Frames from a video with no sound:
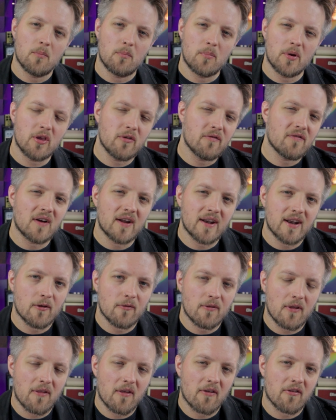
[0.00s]
but you find
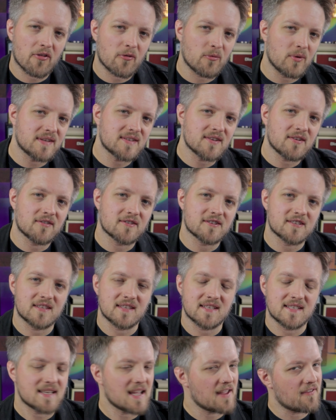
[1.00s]
out that there's 3 songs in
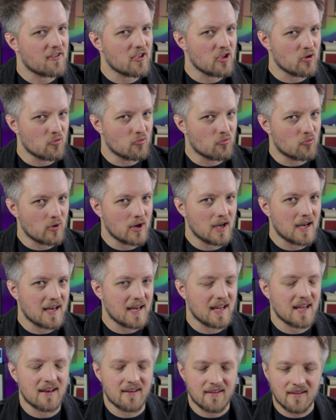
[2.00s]
the set that you really
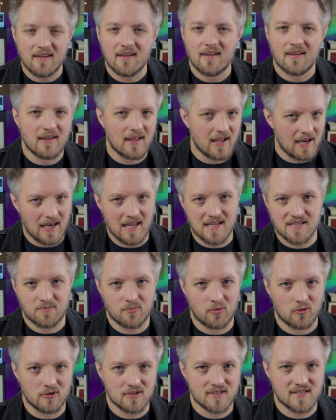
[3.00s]
need a Les
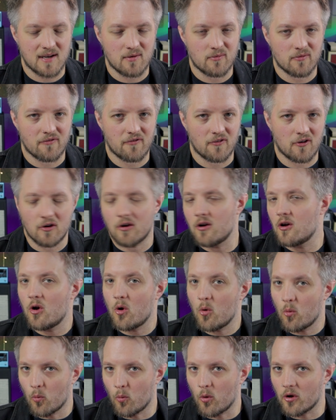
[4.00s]
Paul sound for.
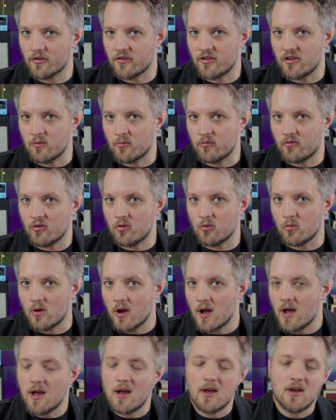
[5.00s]
What do you do?
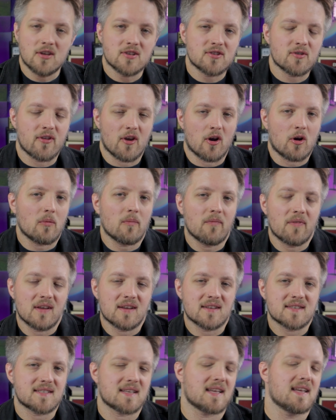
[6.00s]
So the
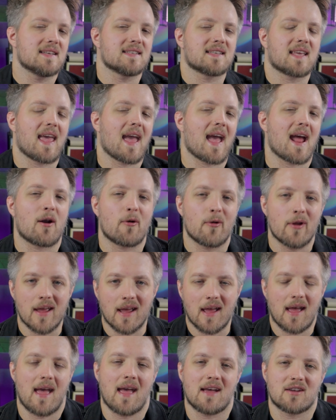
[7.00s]
obvious is
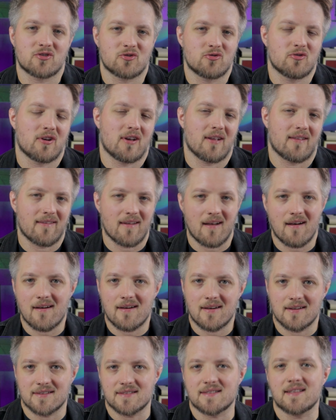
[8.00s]
carrying extra
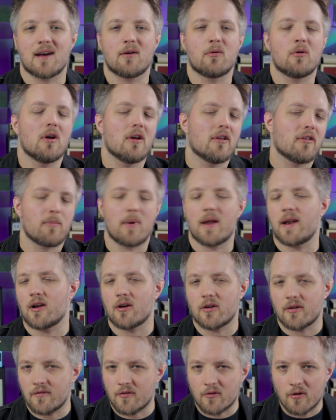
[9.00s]
guitars. Now, depending
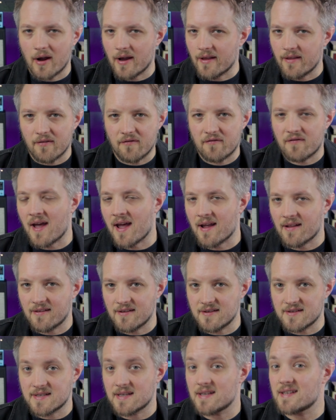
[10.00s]
on a variety of
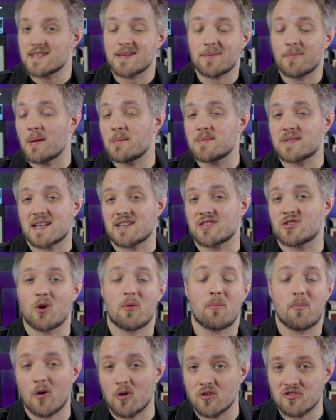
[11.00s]
factors, sometimes that's
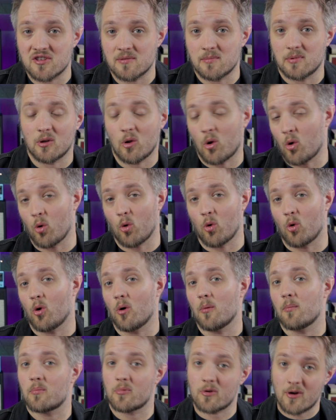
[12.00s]
not possible or
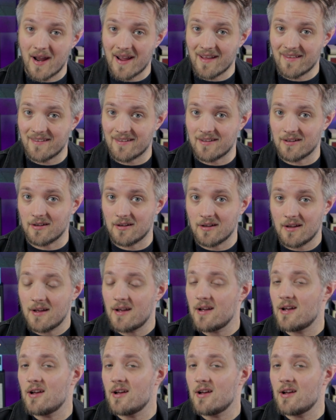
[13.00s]
practical.